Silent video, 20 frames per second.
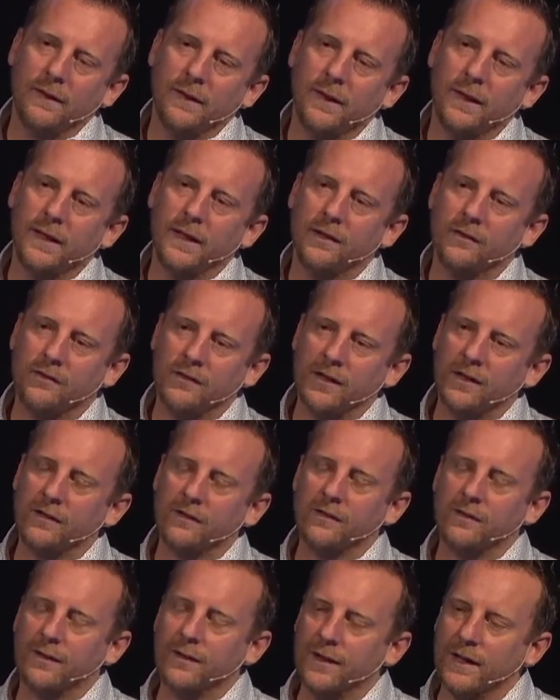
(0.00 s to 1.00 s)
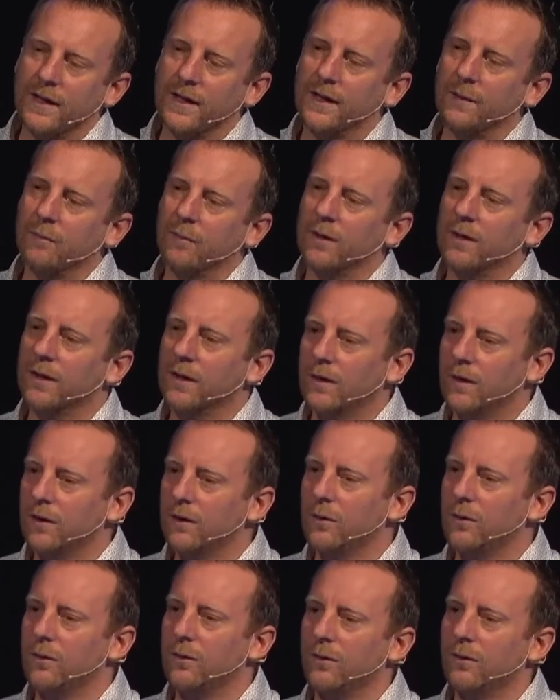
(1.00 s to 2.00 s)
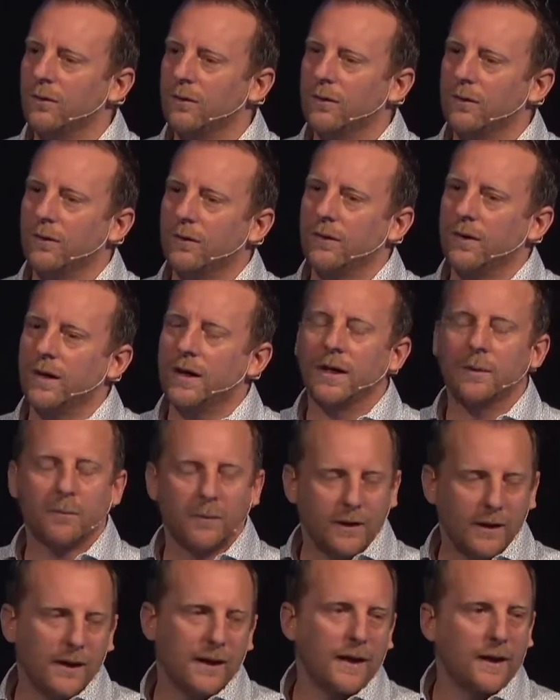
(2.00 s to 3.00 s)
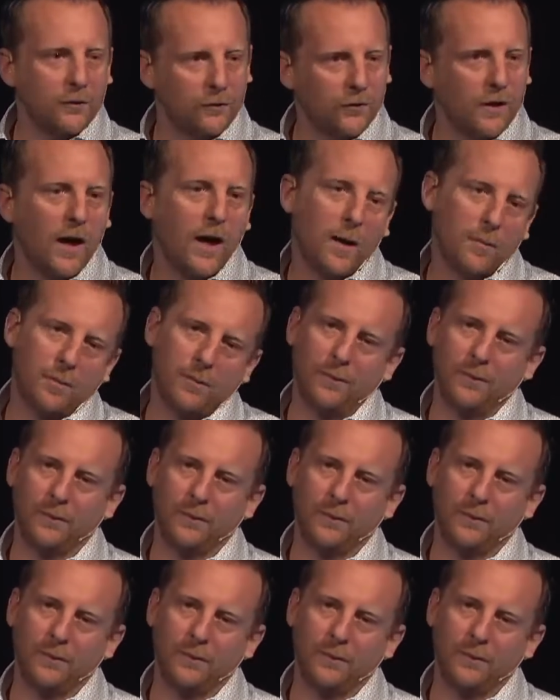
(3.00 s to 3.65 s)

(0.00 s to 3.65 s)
And he says, today I'm gonna go and I'm gonna get a job.